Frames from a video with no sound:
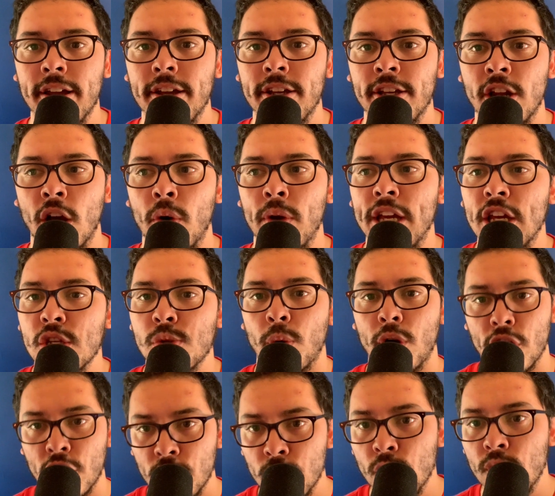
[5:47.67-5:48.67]
you know, he is
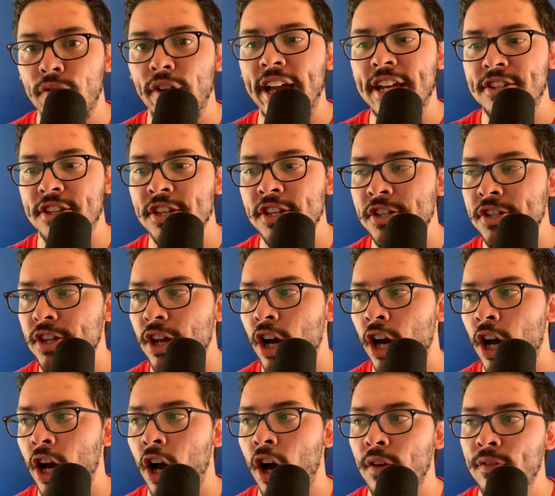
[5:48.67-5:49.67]
one of the new faces
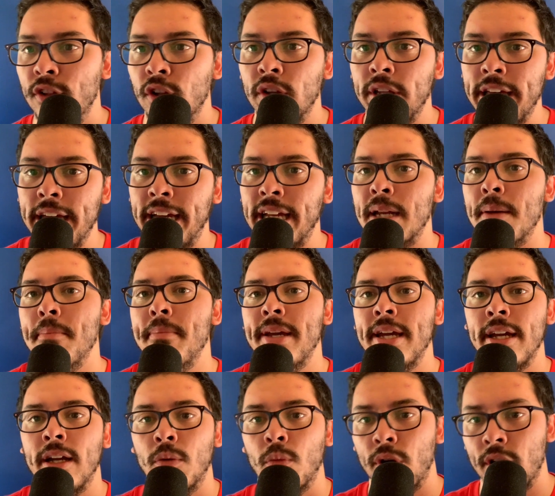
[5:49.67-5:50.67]
of the league, and him
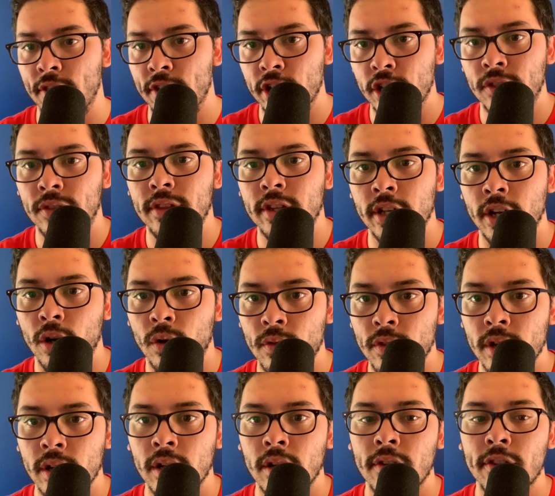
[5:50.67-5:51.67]
being one of the, you know,
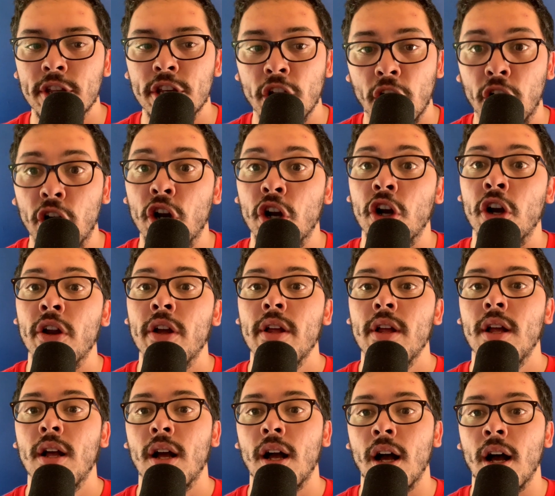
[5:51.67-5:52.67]
the younger
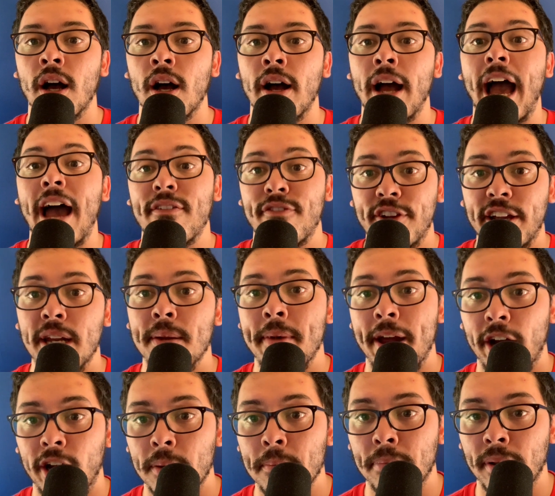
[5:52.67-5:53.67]

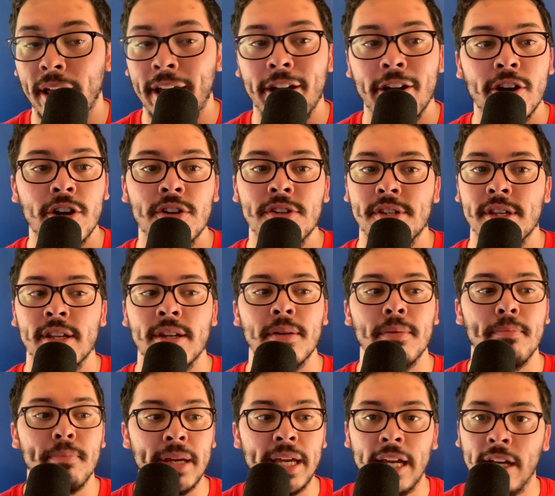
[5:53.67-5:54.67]
African-American players,
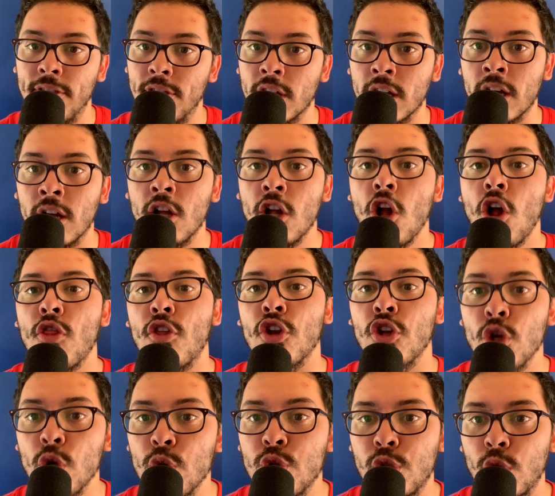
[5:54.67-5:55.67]
and being the
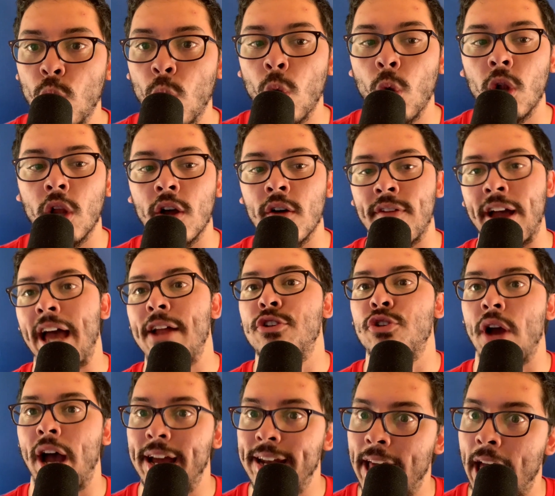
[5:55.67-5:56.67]
new school of
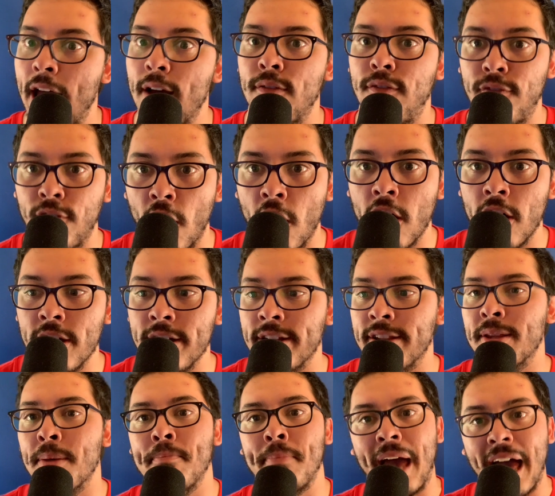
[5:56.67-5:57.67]
trying to have fun
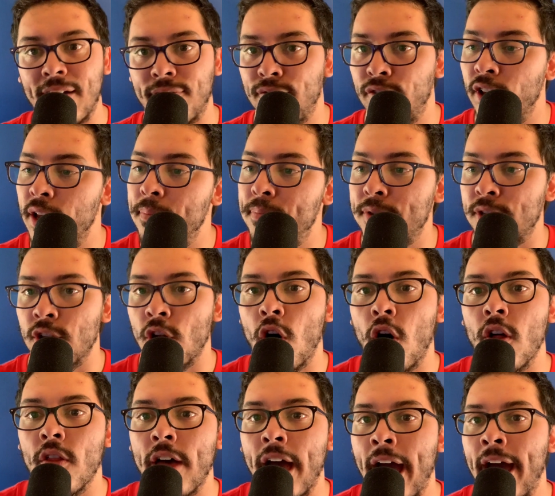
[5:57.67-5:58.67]
and the bat flips and
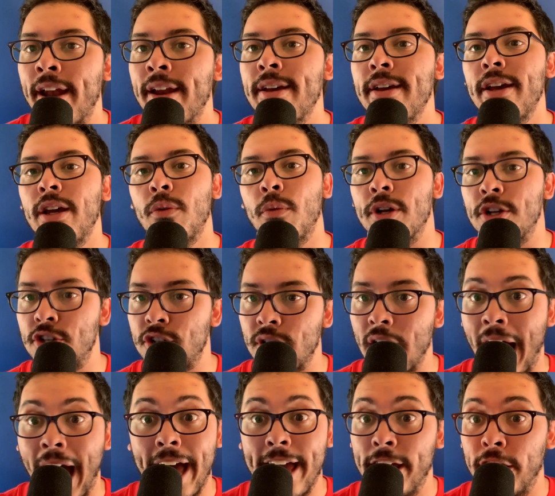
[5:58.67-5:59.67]
all of that, which
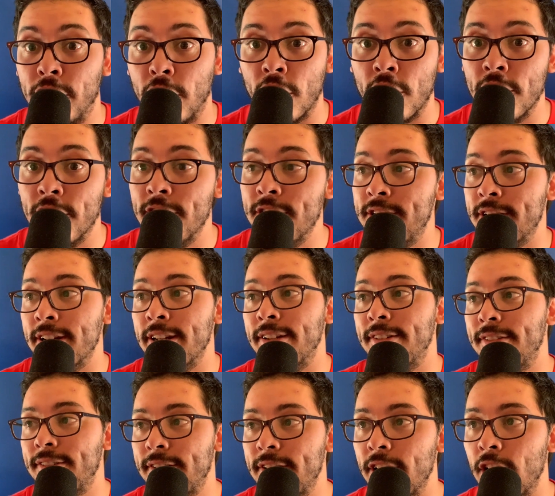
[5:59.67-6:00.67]
I encourage.
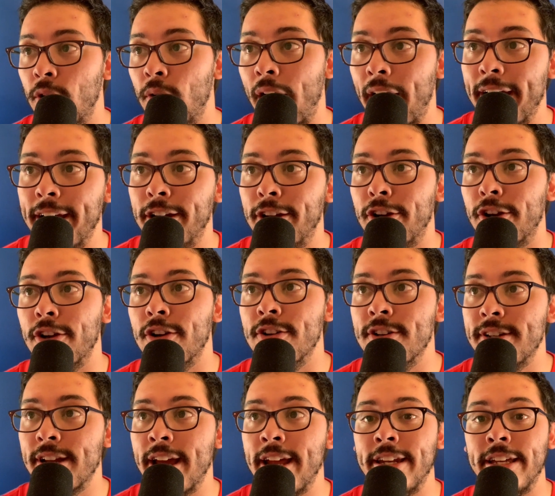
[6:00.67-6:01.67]
And, you know, I
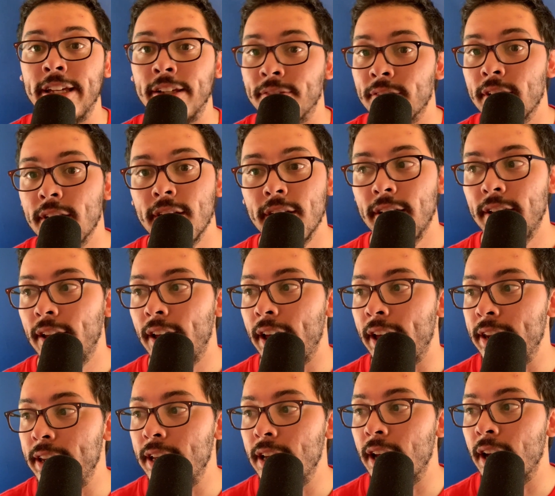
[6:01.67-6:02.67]
encourage any